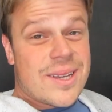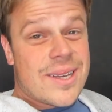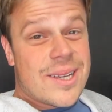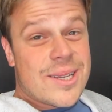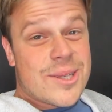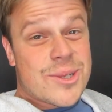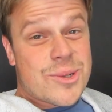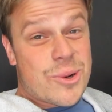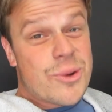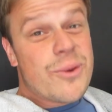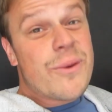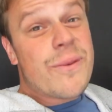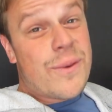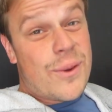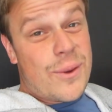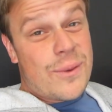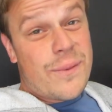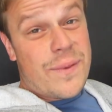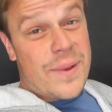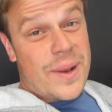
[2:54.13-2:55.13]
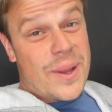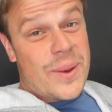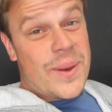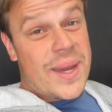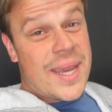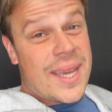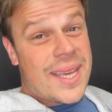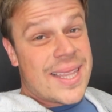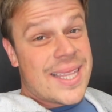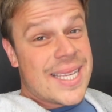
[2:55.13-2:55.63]
Screw food for
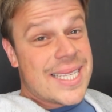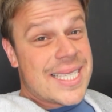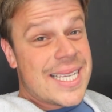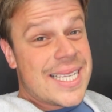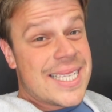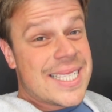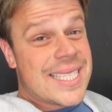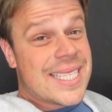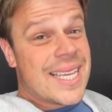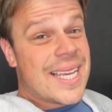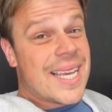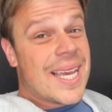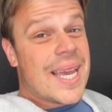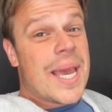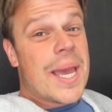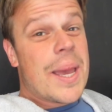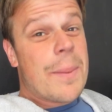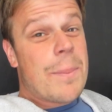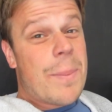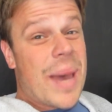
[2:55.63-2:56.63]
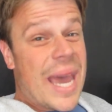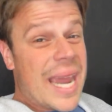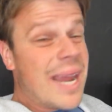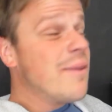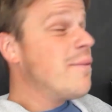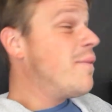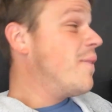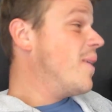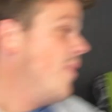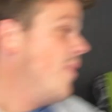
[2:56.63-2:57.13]
Louis. This is pain for